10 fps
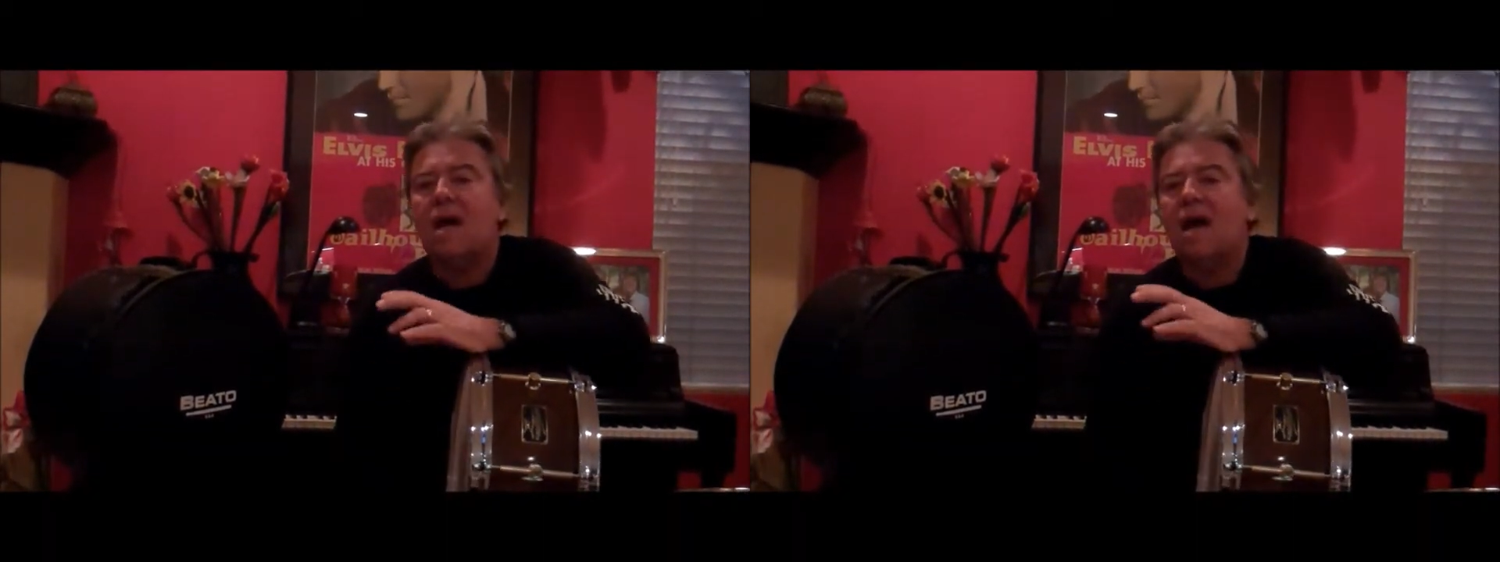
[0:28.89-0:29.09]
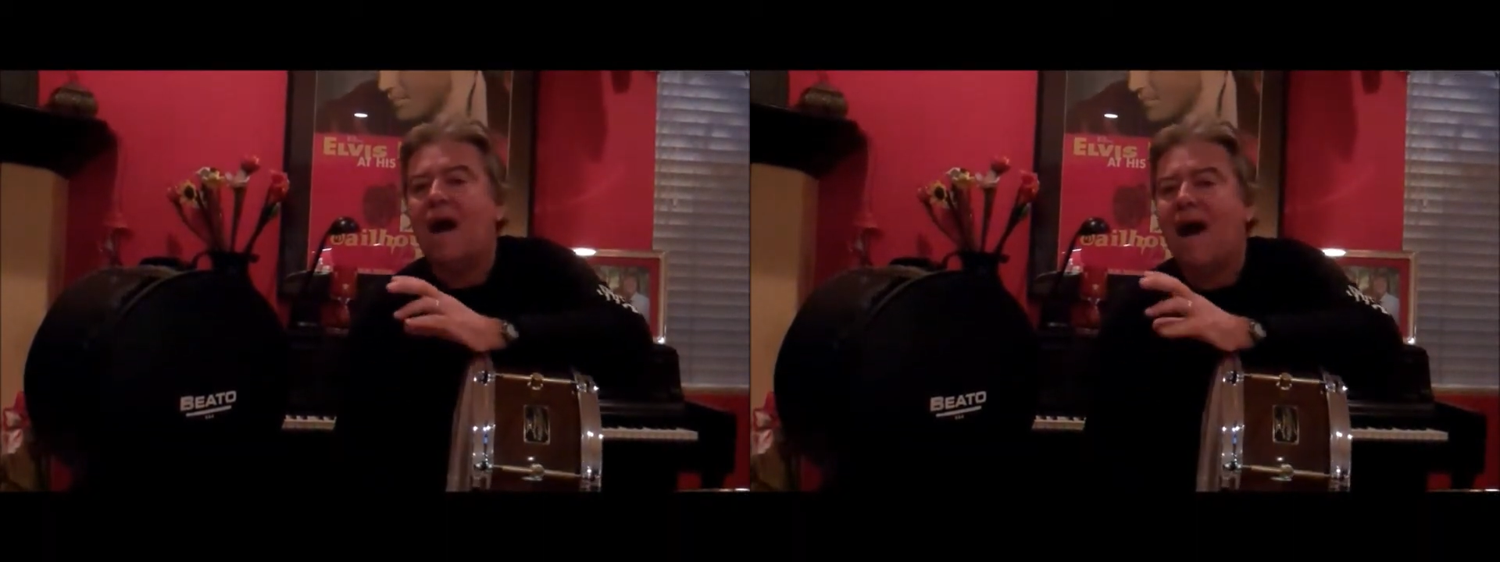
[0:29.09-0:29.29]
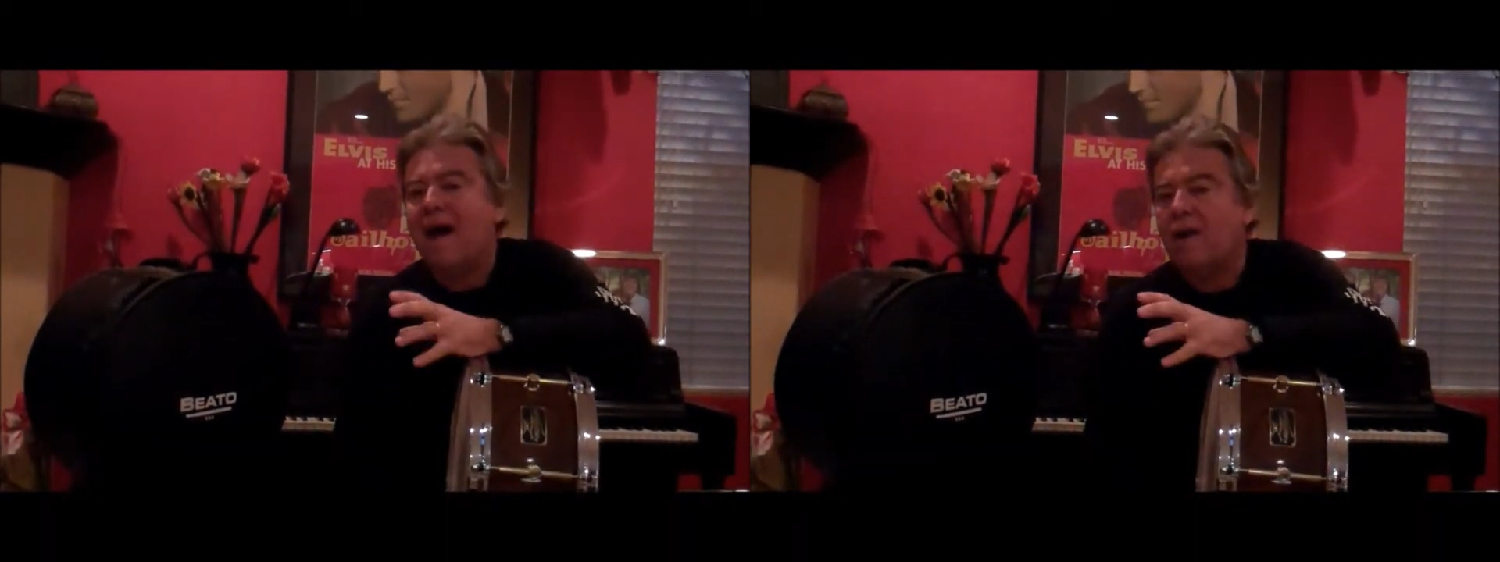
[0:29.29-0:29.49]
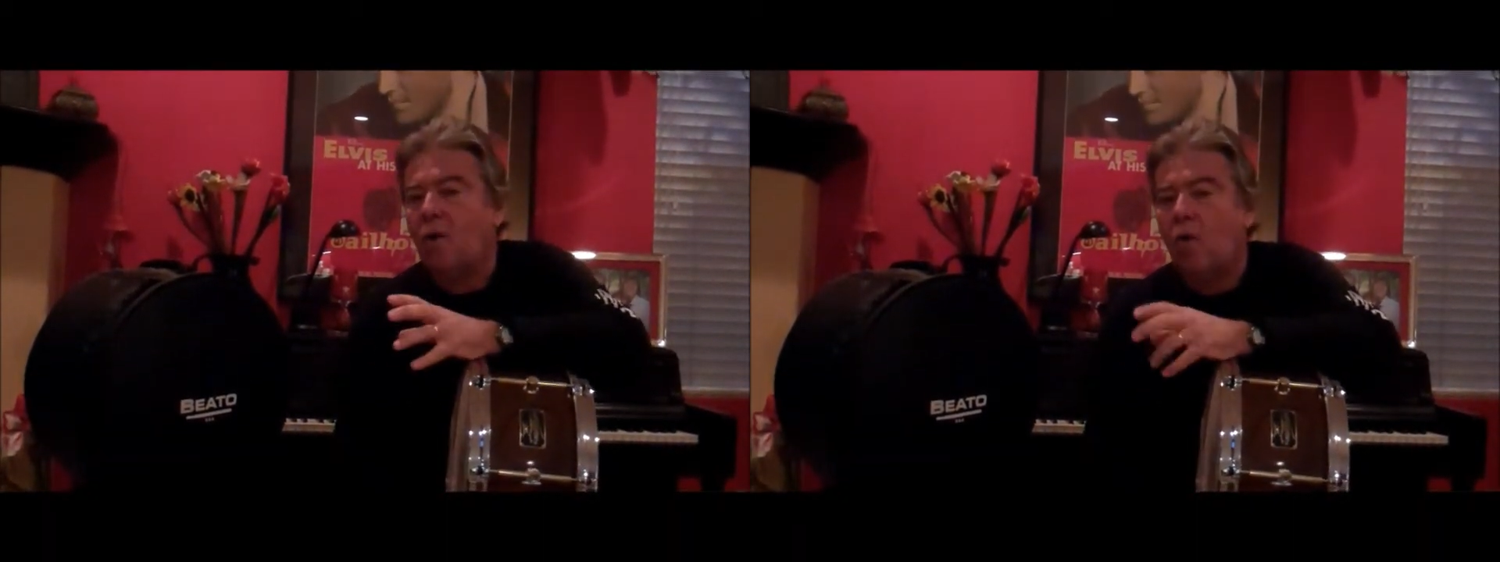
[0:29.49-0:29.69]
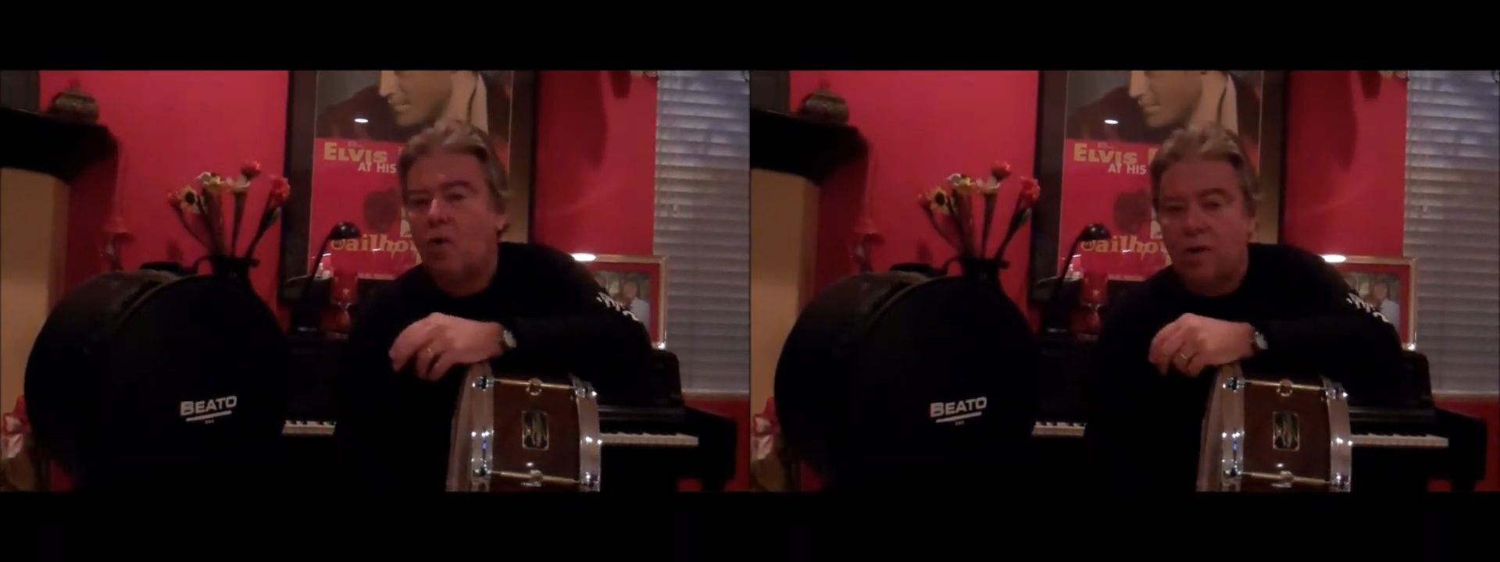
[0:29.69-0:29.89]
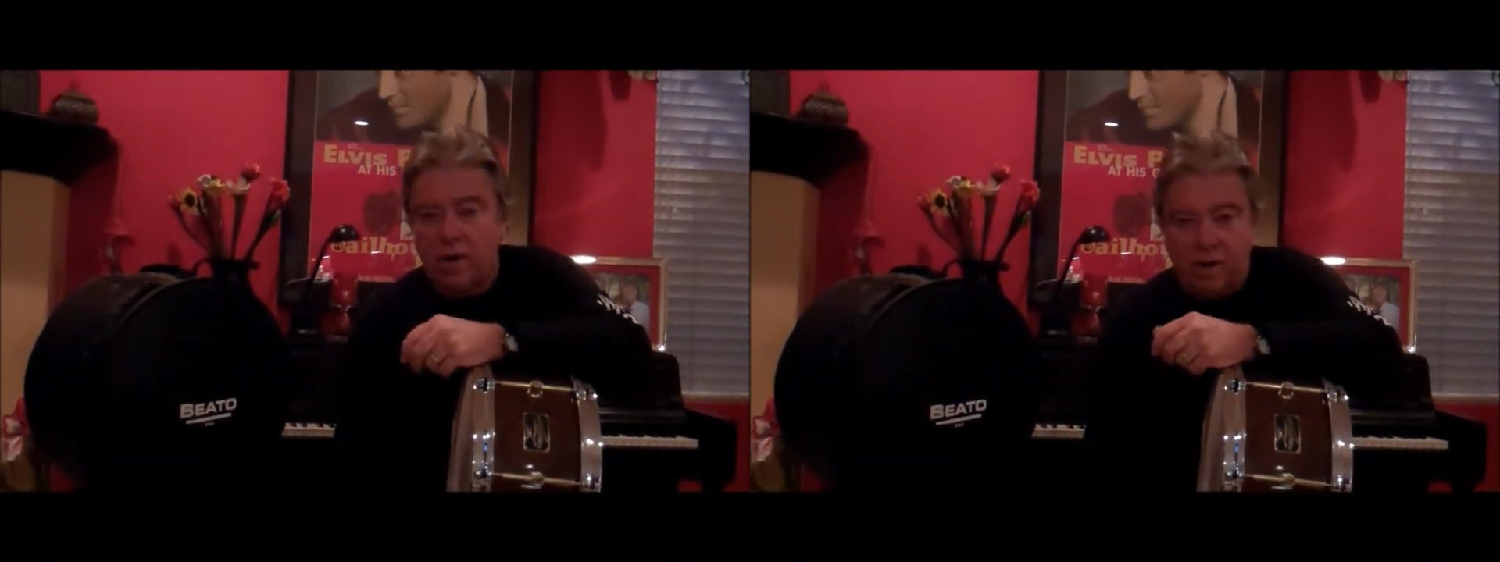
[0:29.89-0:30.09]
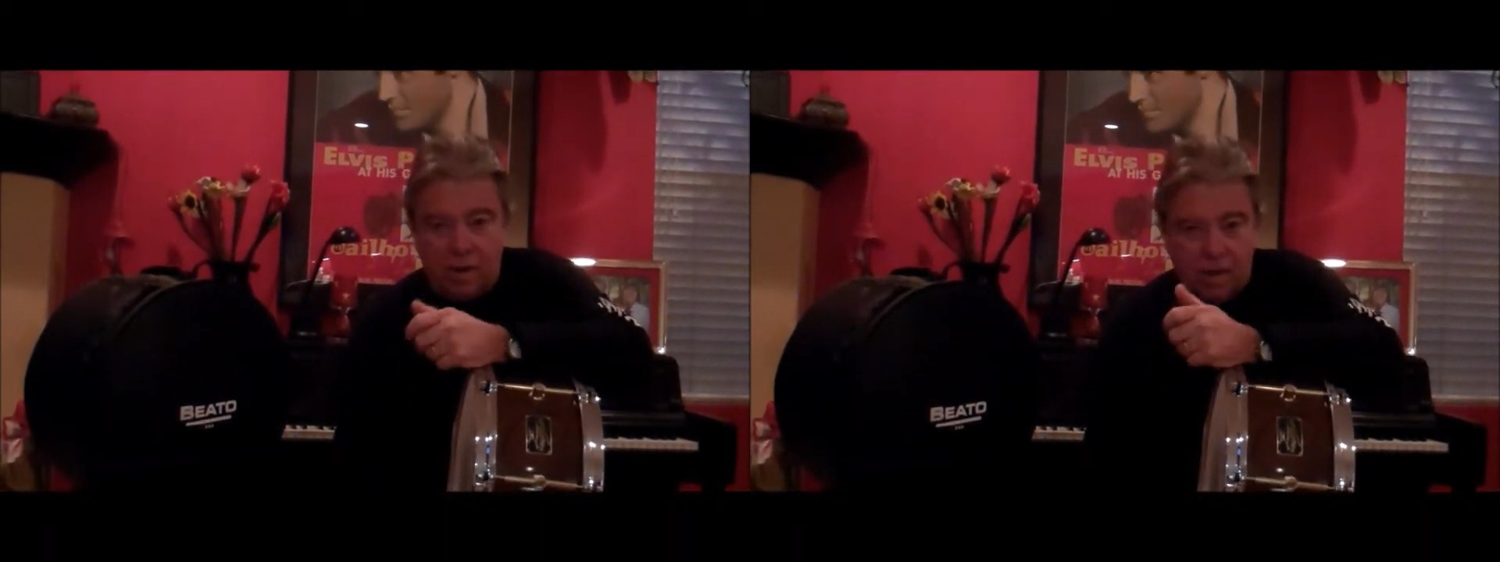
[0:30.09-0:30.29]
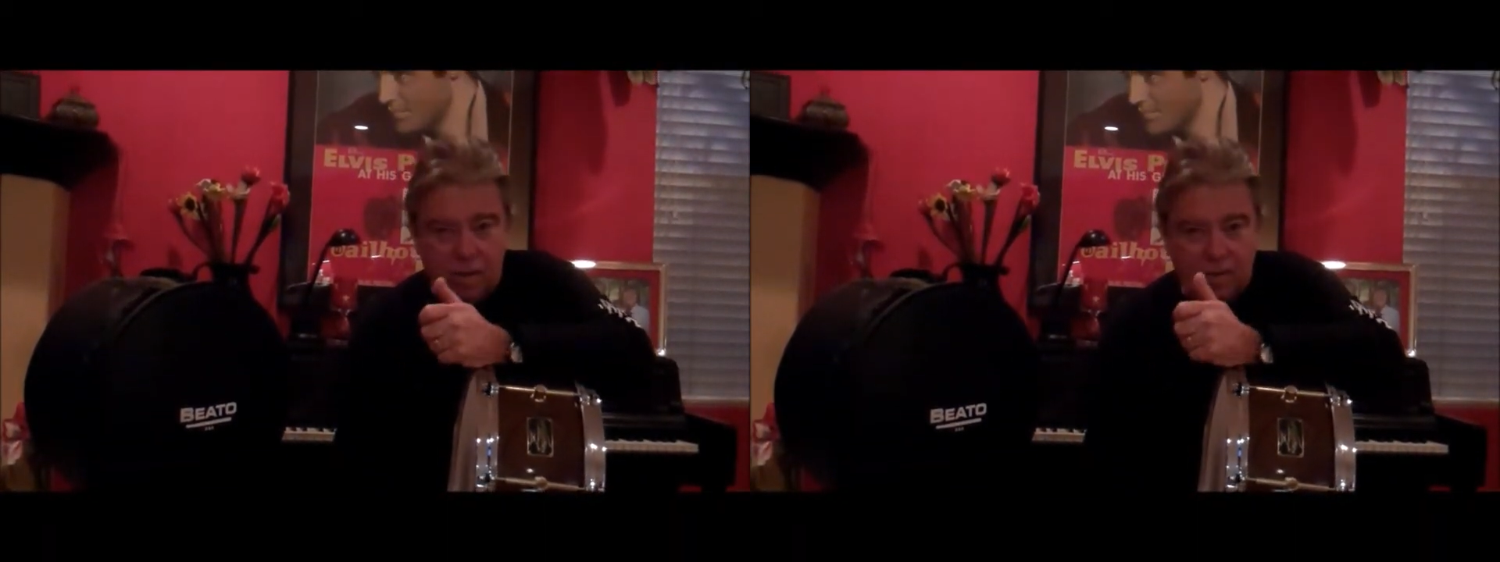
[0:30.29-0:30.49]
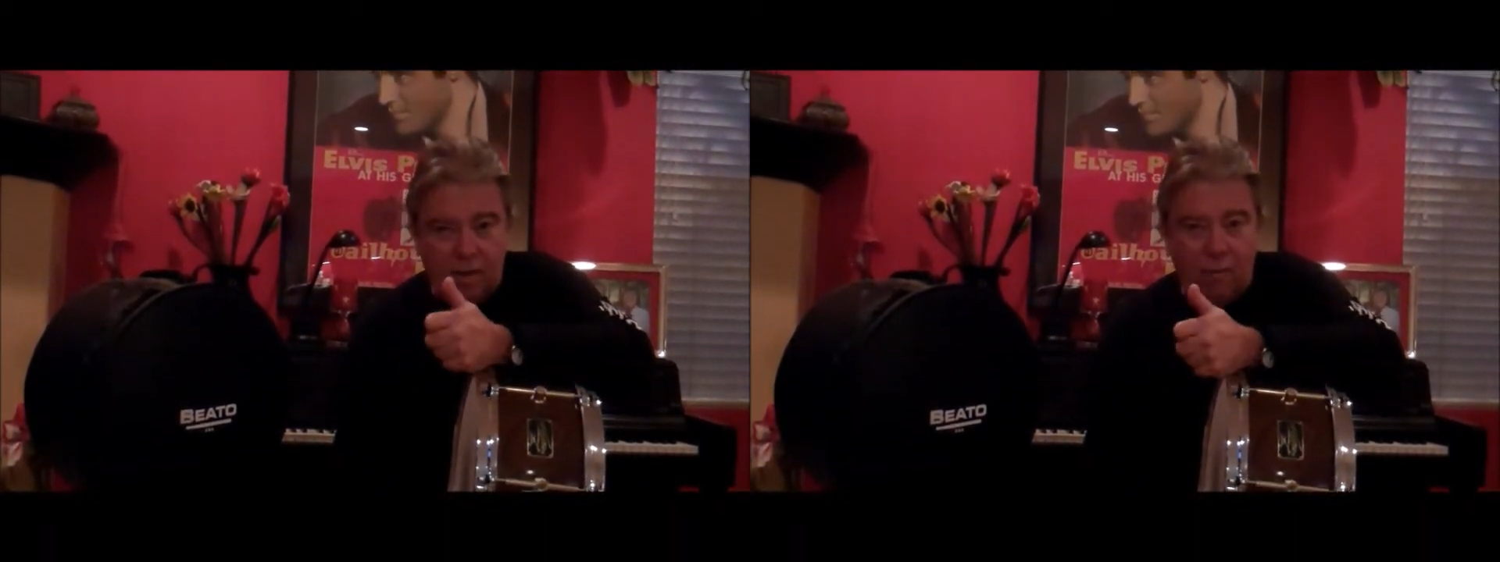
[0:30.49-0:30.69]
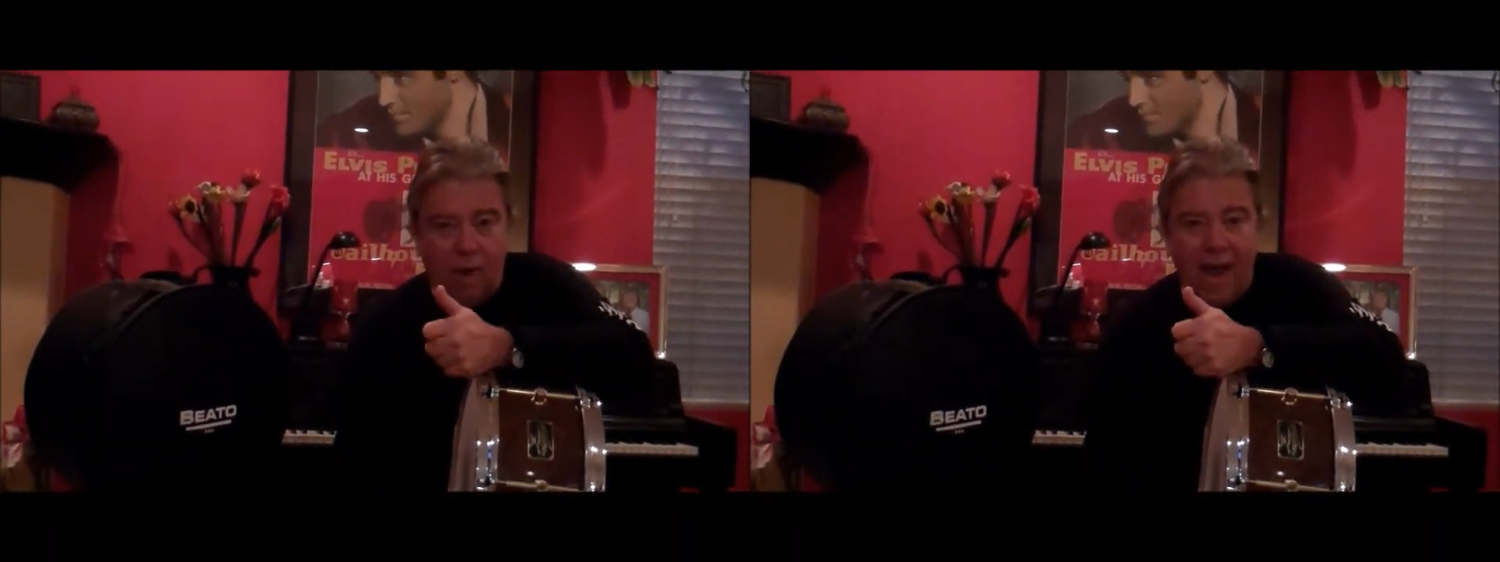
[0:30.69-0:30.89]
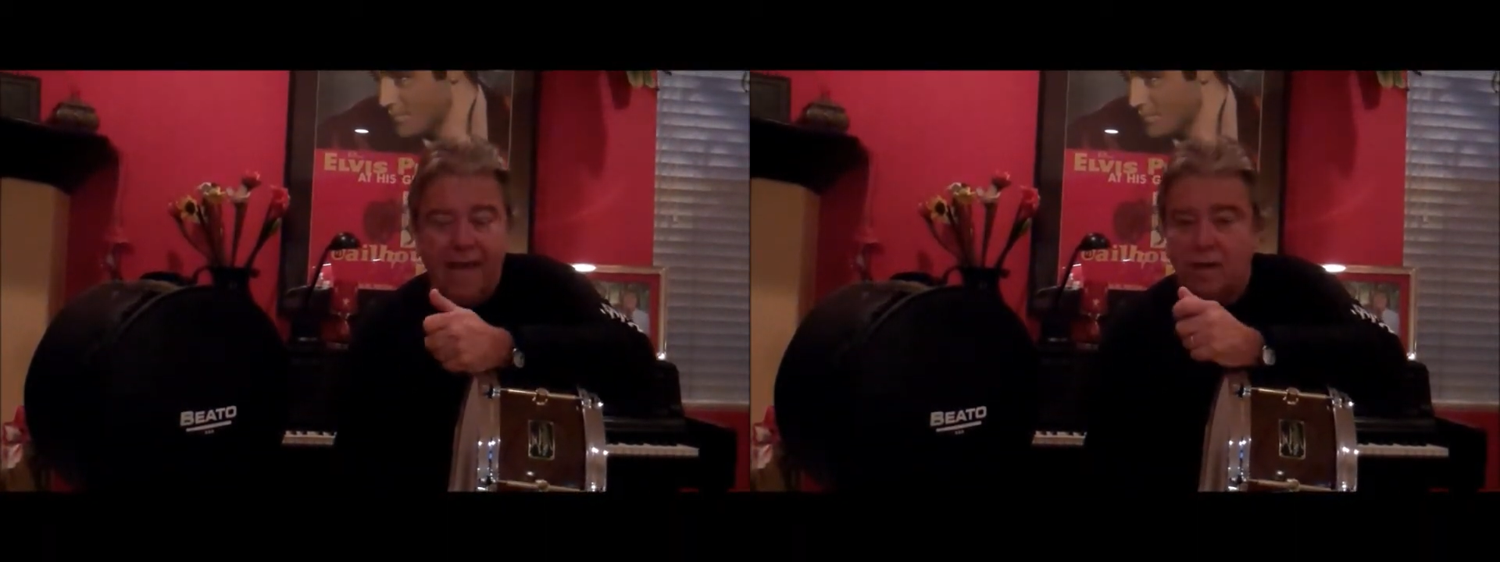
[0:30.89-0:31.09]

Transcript: how to order the right